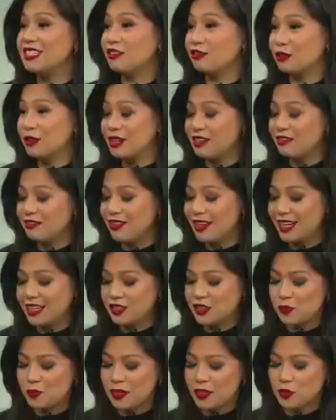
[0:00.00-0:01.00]
different
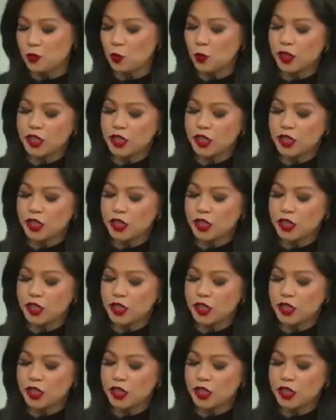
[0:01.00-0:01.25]
advancements.